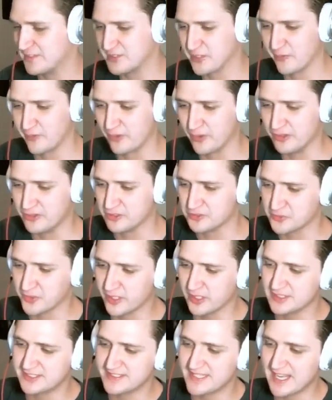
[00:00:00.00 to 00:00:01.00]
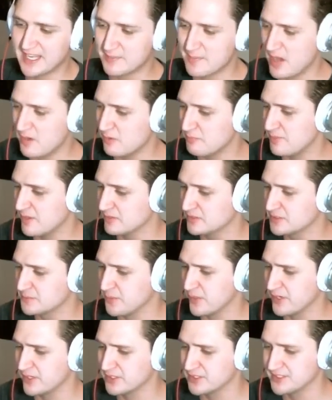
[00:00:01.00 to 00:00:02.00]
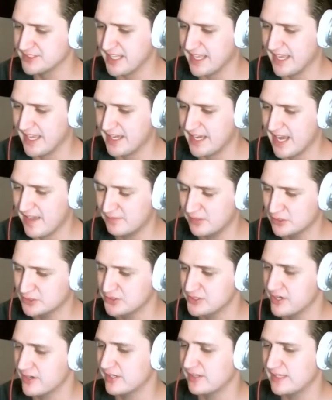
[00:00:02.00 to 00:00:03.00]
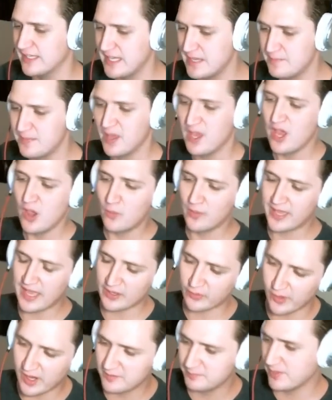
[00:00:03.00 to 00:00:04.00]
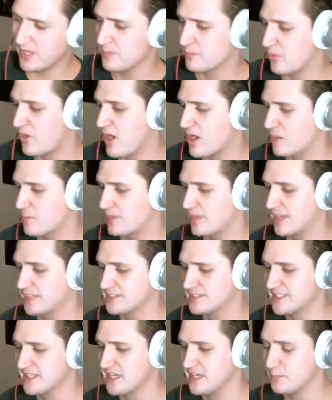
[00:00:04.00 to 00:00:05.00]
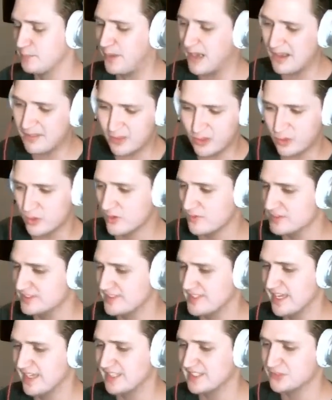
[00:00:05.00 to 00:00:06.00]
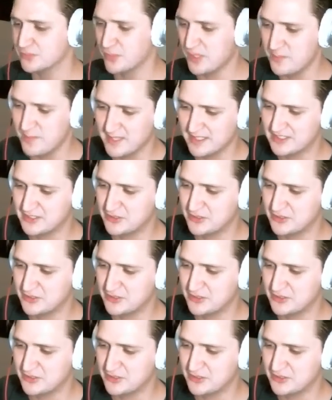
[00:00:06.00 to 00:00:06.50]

early creatures. We're going to stack them out with Bone Splinters and Evolutionary Leap. We got Great Blade Marauder because part of the core of this deck is Remix